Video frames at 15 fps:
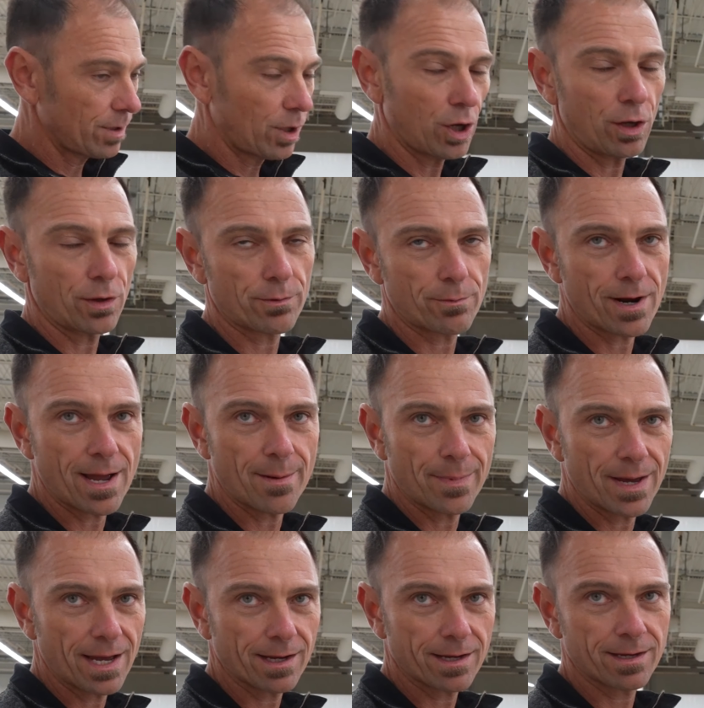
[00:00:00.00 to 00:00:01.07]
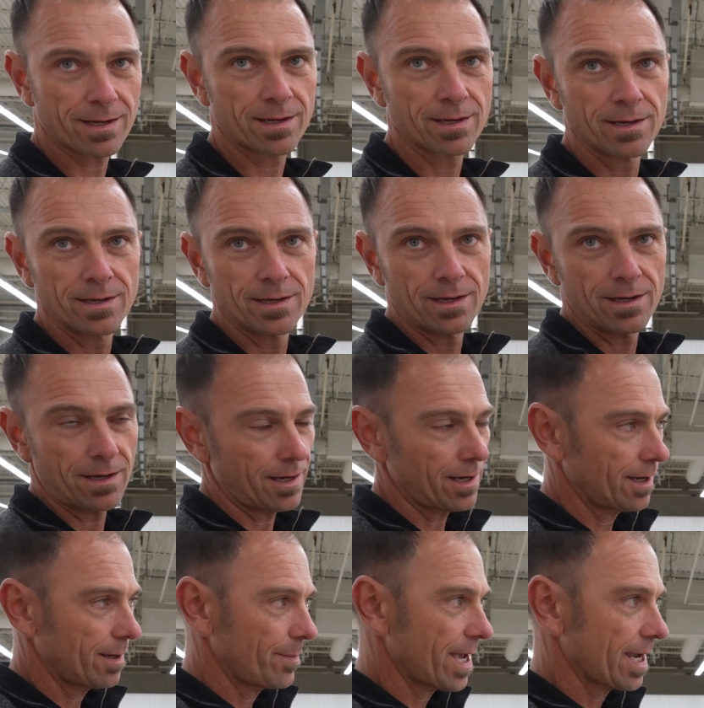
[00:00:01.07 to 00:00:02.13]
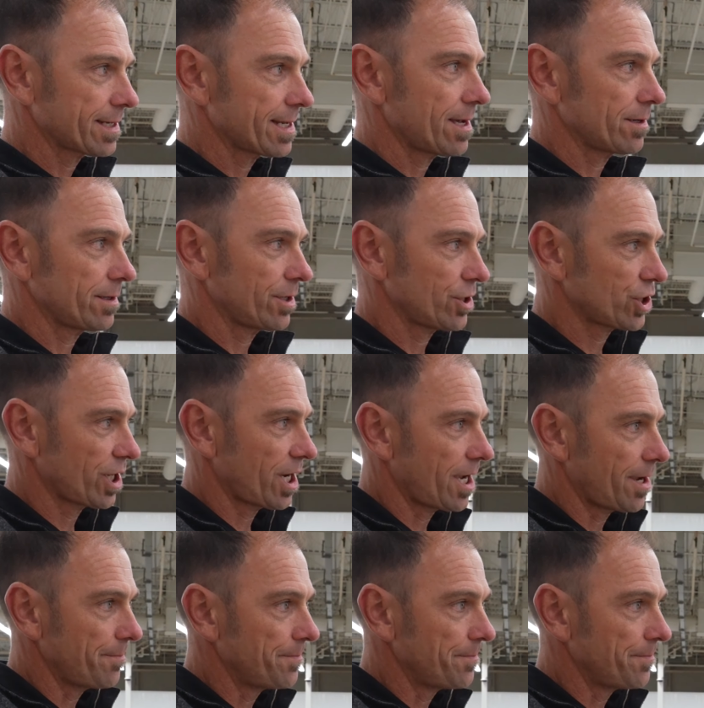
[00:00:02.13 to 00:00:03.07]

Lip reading: haul the wrap back down to their shop.